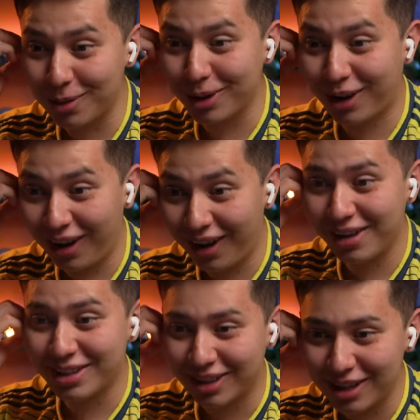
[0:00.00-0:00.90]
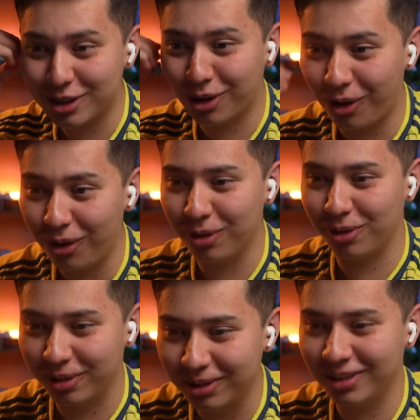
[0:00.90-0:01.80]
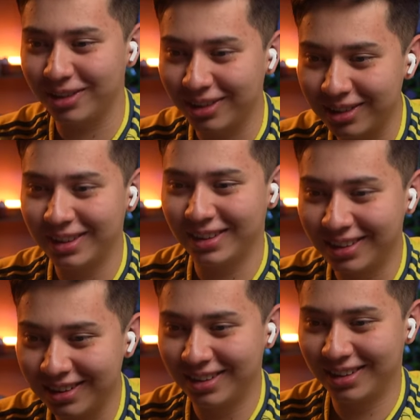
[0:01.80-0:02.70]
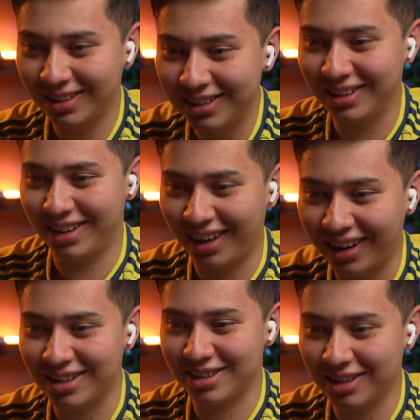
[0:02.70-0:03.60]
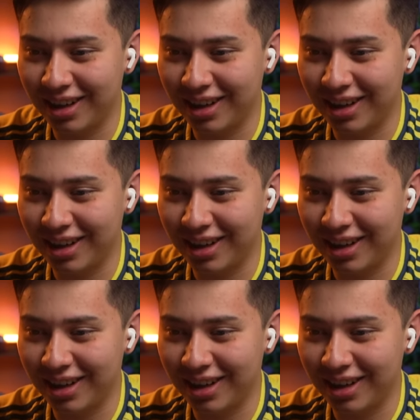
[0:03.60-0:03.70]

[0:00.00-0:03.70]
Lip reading: up the cars. Let's go. Nice,